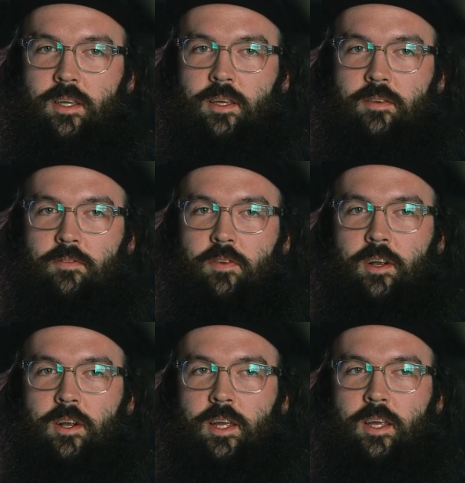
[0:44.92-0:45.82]
and
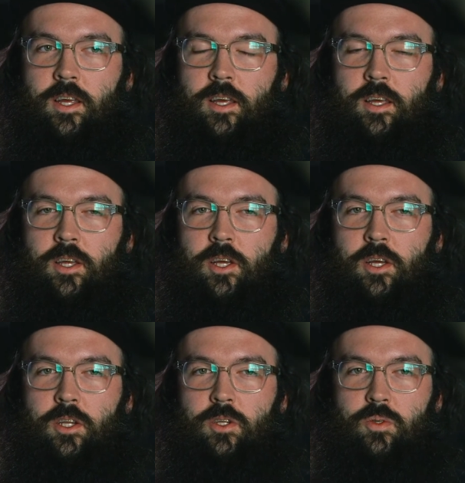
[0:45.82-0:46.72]
very
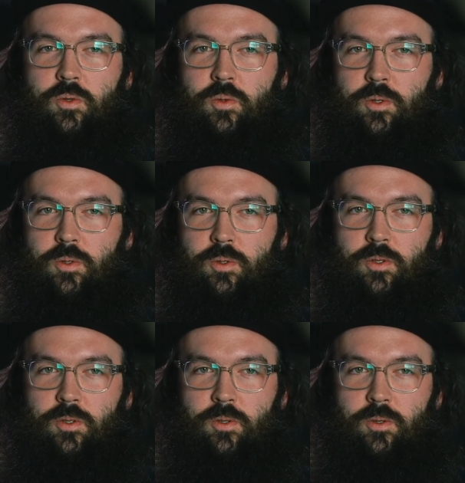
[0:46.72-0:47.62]
true
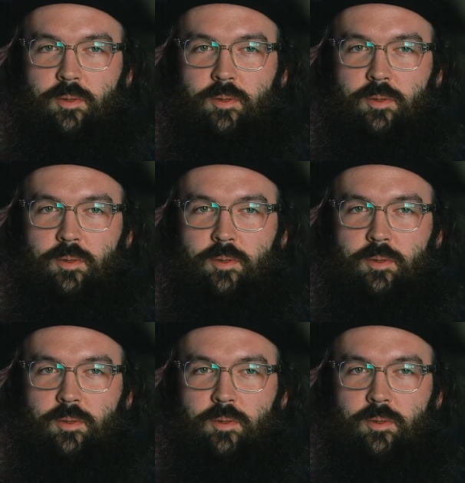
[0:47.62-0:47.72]
to